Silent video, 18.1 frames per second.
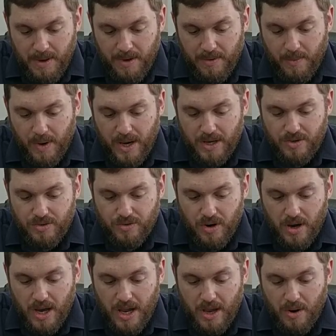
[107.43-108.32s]
wet and
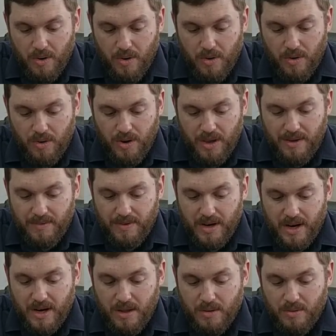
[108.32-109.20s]
dry, or even
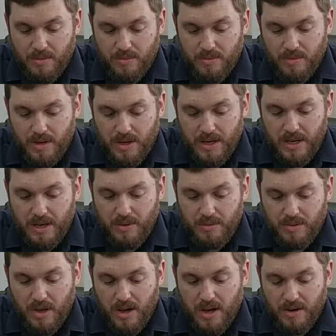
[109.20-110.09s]
a little
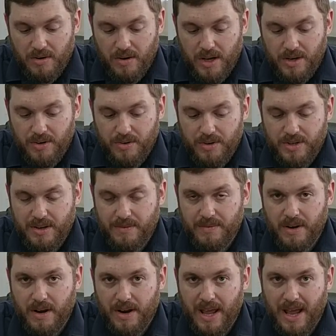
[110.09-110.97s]
die grinder or
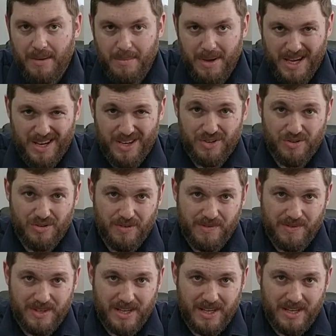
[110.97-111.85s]
something like that, making sure
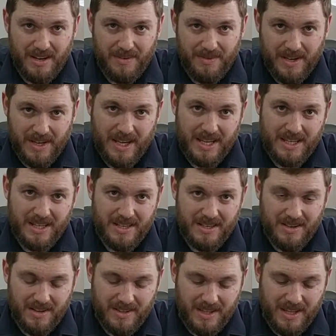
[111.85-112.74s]
obviously nothing gets
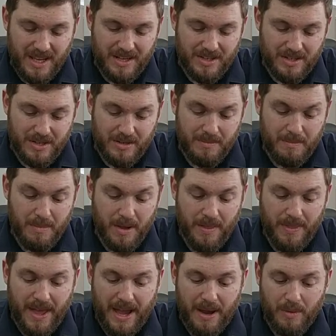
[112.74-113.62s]
inside the engine.
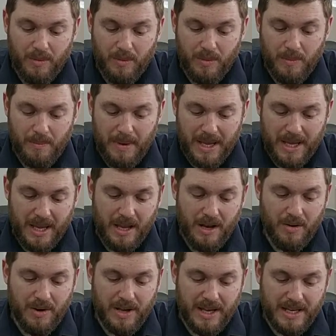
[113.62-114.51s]
But that will make it
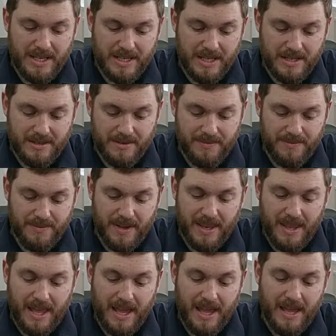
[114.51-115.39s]
a lot easier to
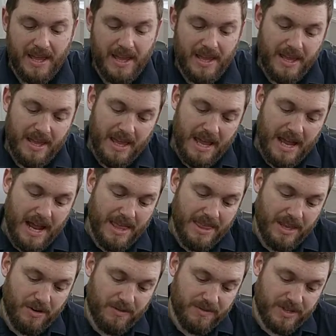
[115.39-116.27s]
fit that.
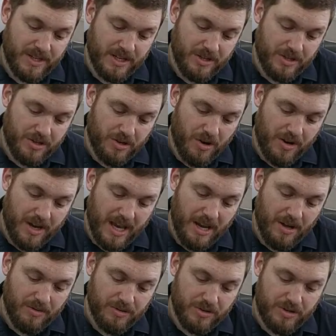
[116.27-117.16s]
And then obviously you just got to get
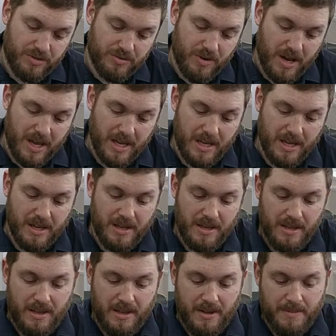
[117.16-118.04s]
it on straight.
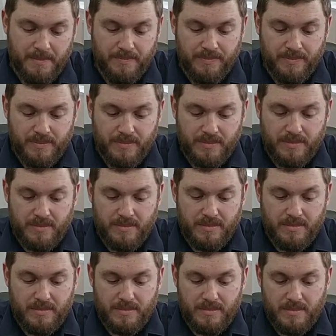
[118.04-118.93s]

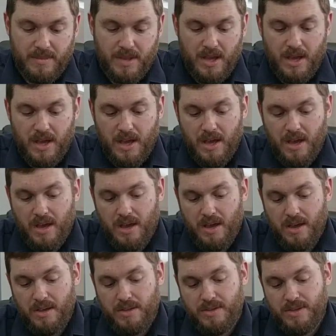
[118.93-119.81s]

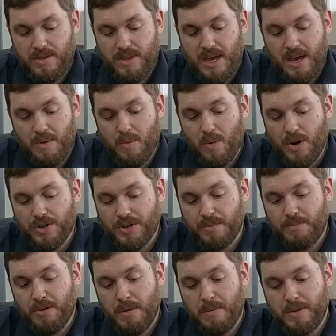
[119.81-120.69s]
There was
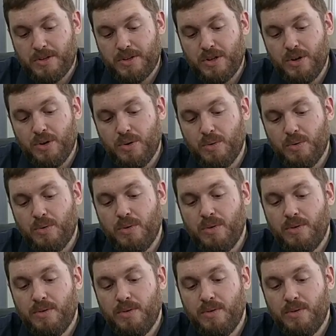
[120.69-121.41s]
a proper tool